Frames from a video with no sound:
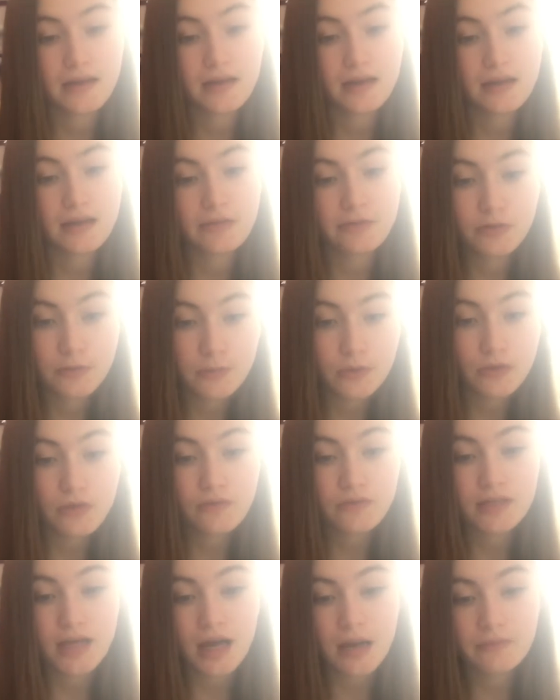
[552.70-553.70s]
It
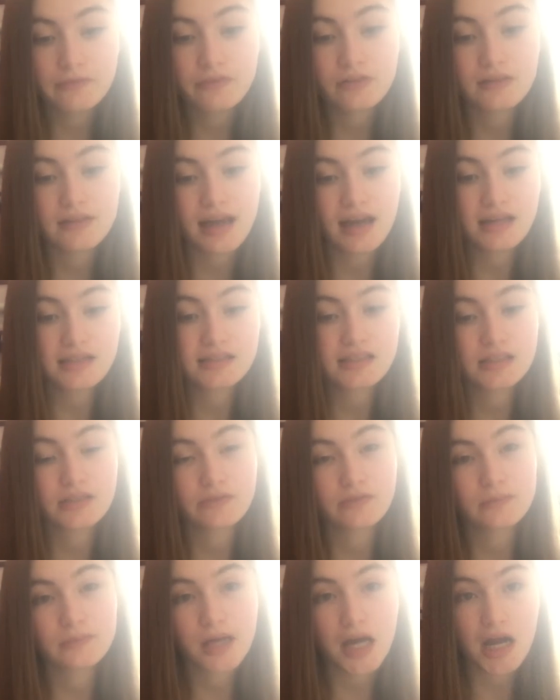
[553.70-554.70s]
removes harmful gases
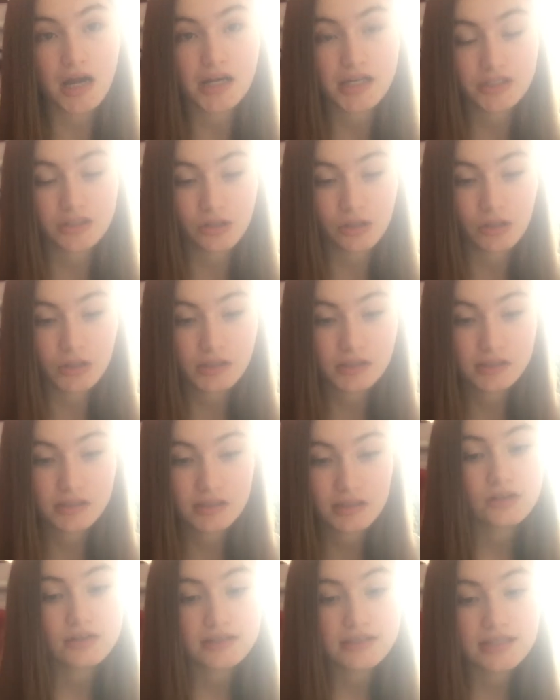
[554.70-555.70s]
from car exhausts,
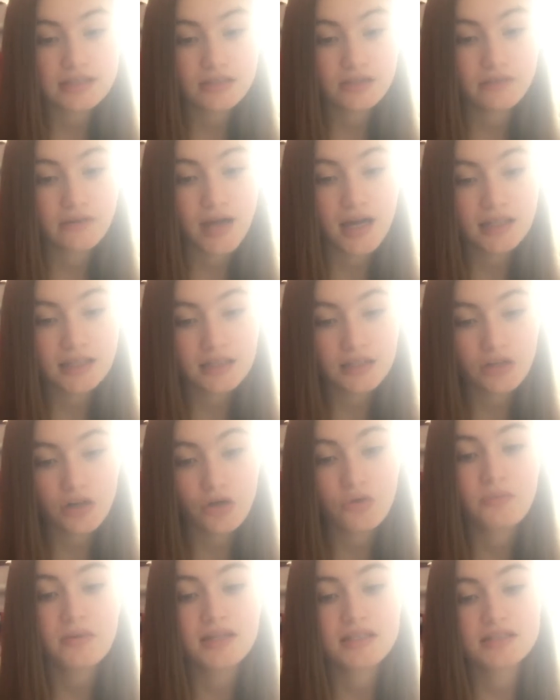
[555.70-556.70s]
consists of
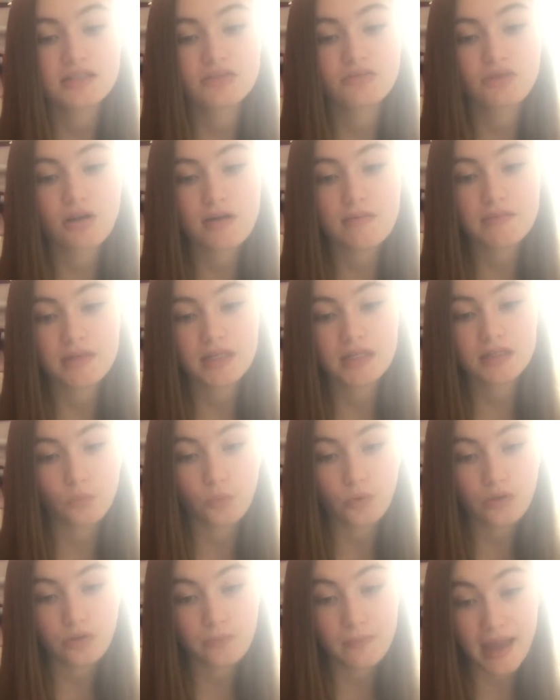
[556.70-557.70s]
honeycomb and ceramic
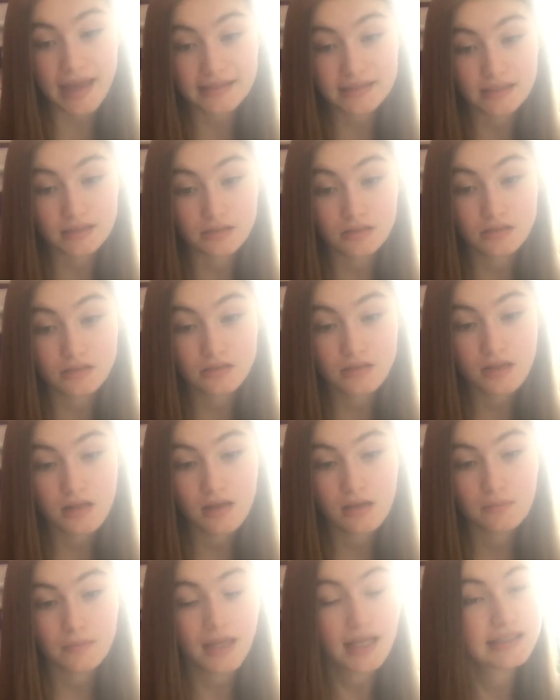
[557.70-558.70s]
with metals,
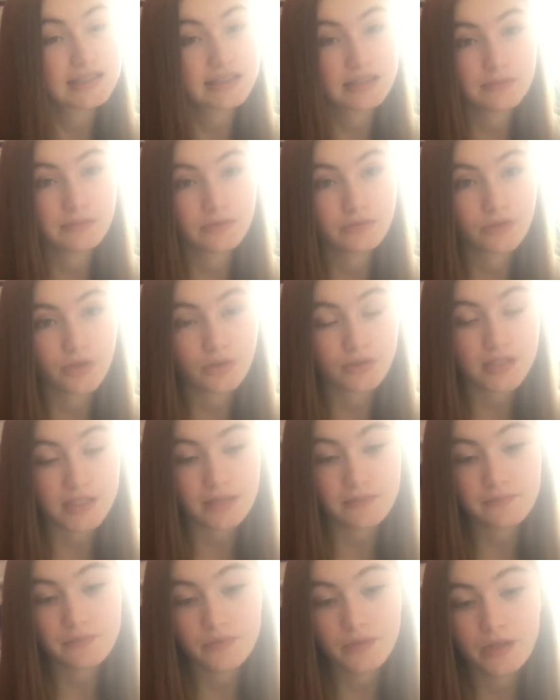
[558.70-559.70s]
platinum and
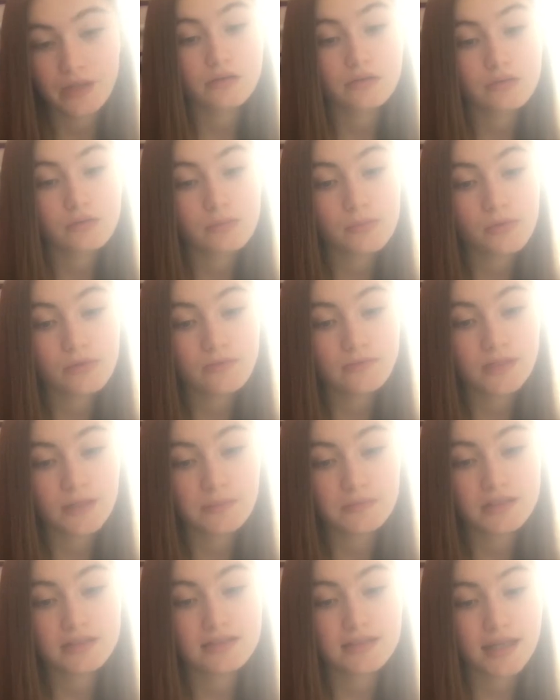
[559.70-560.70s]
rhodium. It removes
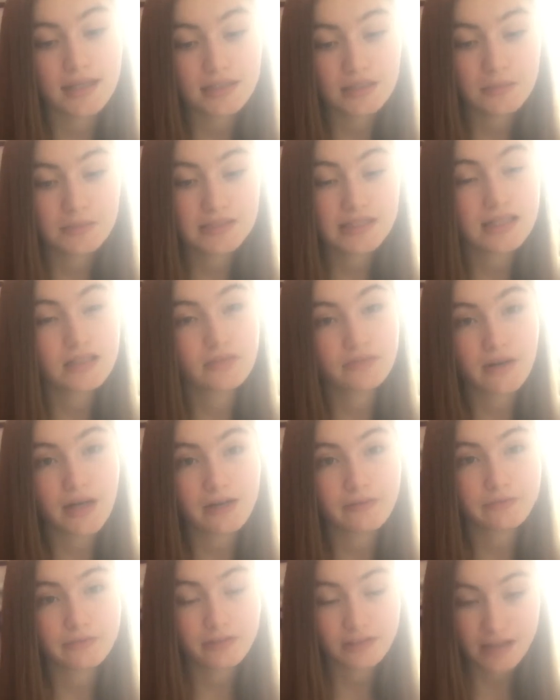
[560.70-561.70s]
up to 90% of
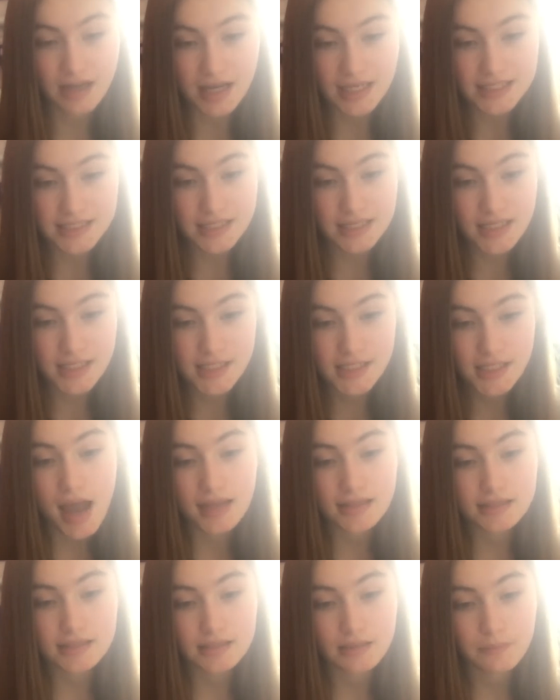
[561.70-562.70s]
harmful gases,
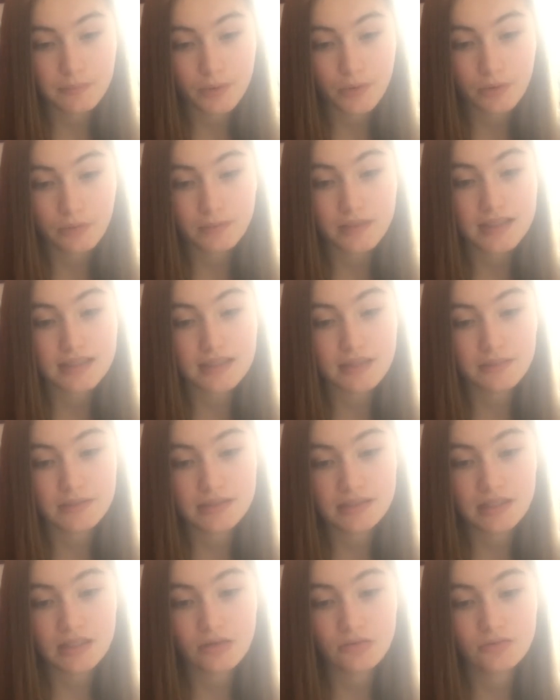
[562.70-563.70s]
and support medium
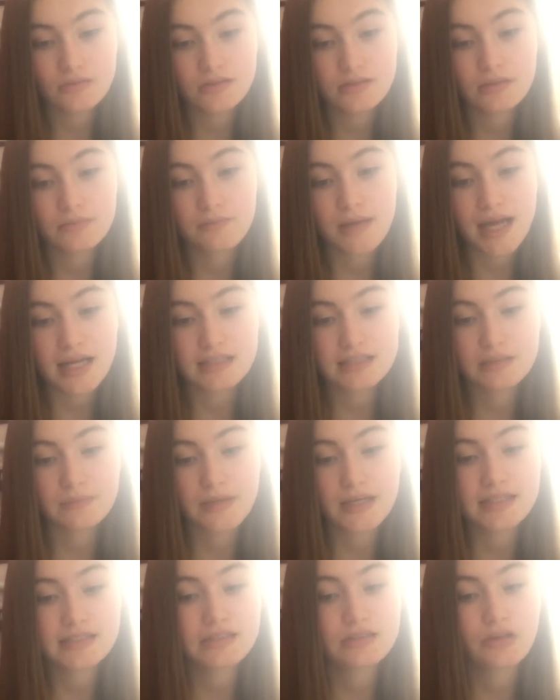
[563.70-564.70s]
is used to
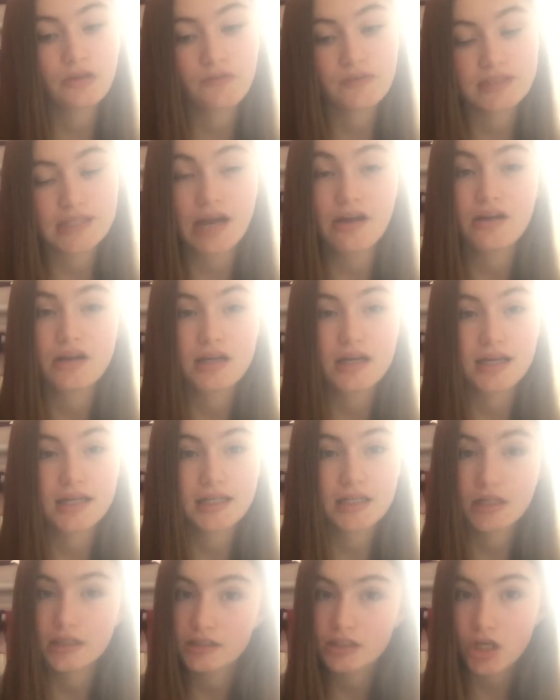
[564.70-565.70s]
maximize surface area and
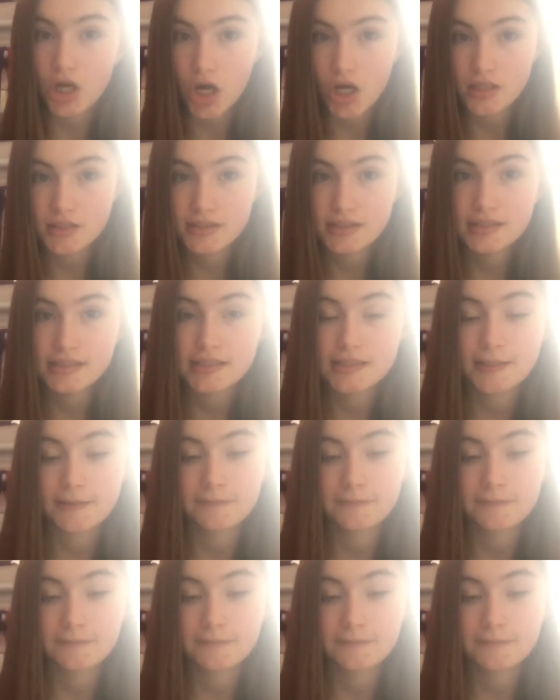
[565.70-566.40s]
cut costs.